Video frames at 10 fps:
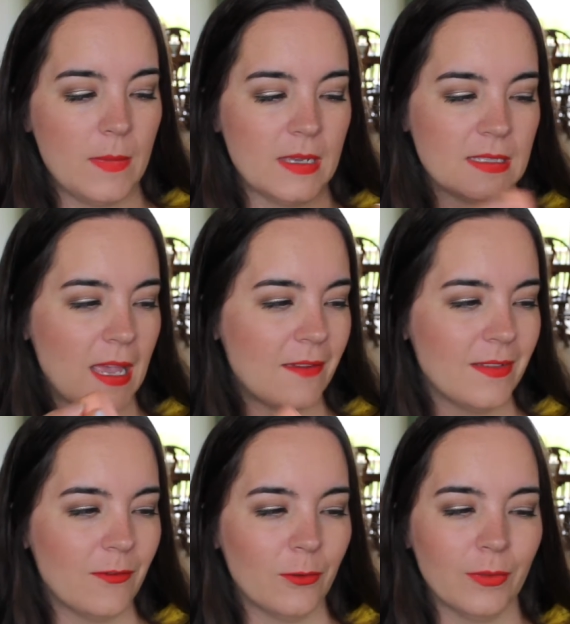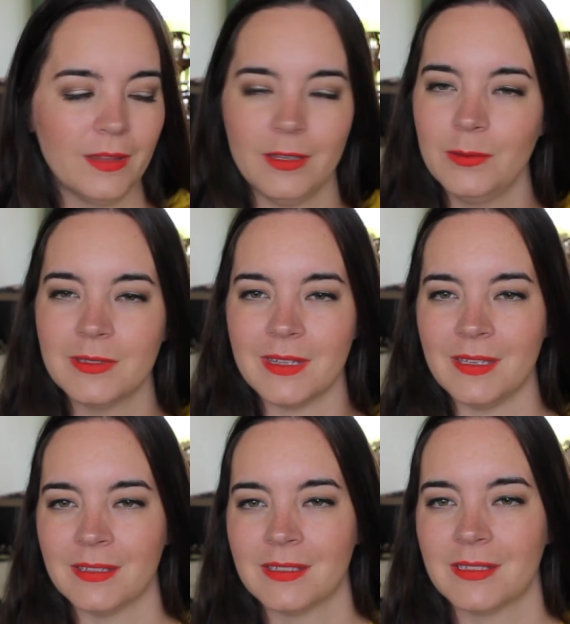because I've never really used
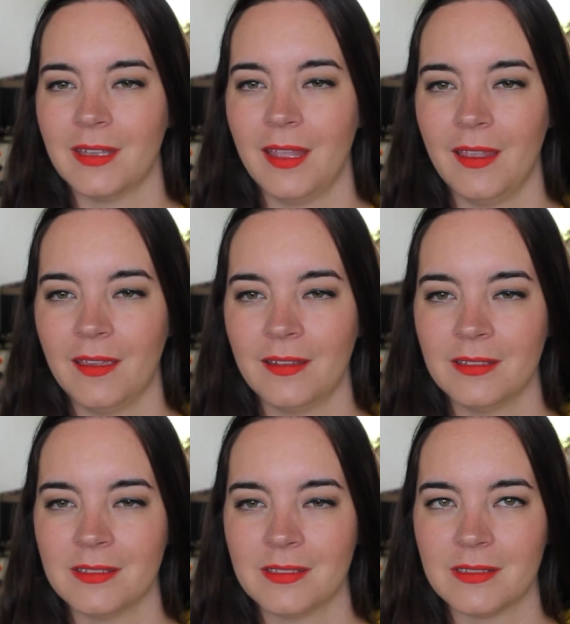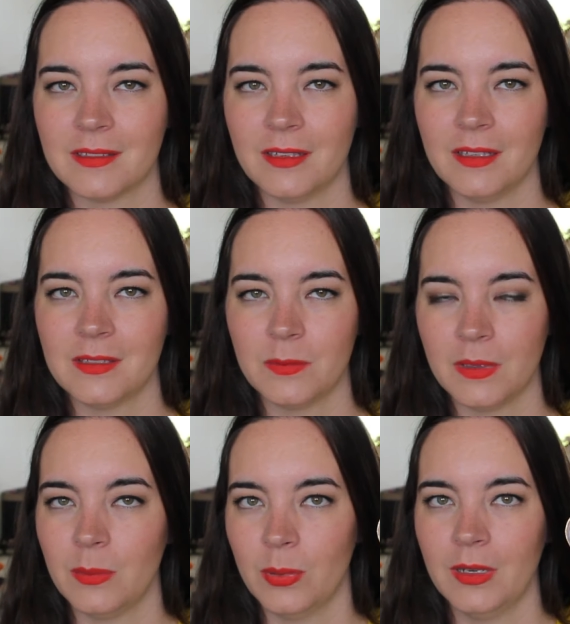these and it's
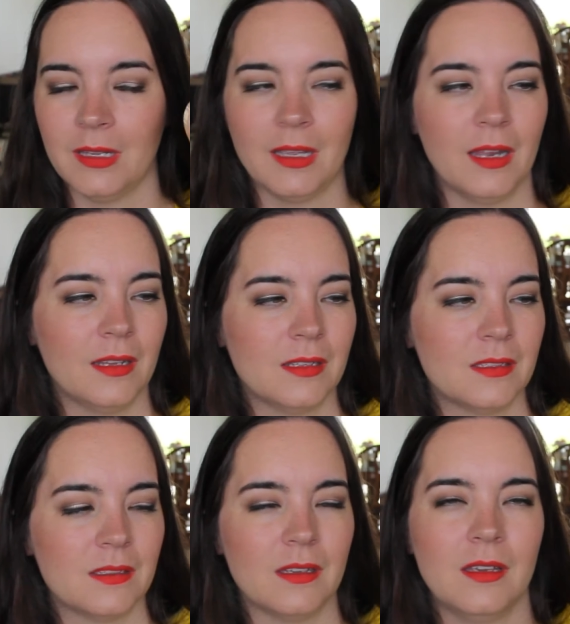really pretty and it's,